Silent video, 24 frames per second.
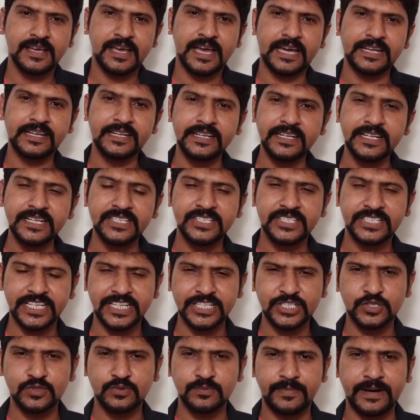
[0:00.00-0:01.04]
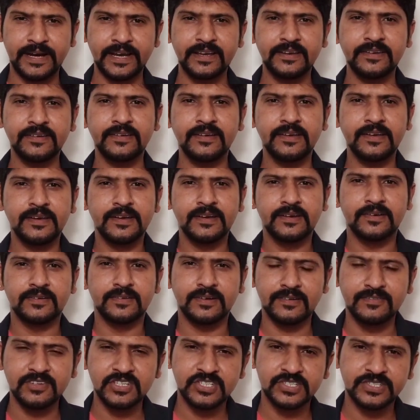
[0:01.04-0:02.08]
an initiative by
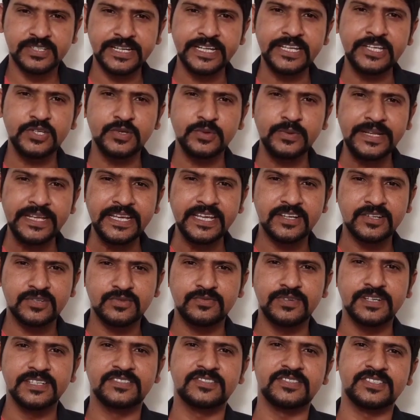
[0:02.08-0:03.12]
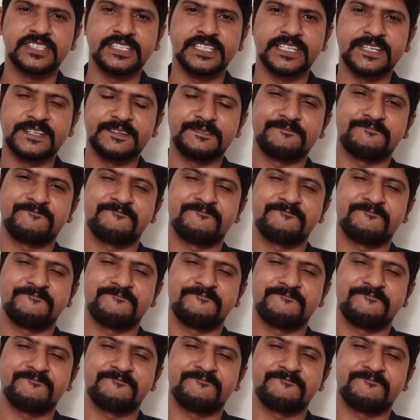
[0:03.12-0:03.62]
Ravi Shree University.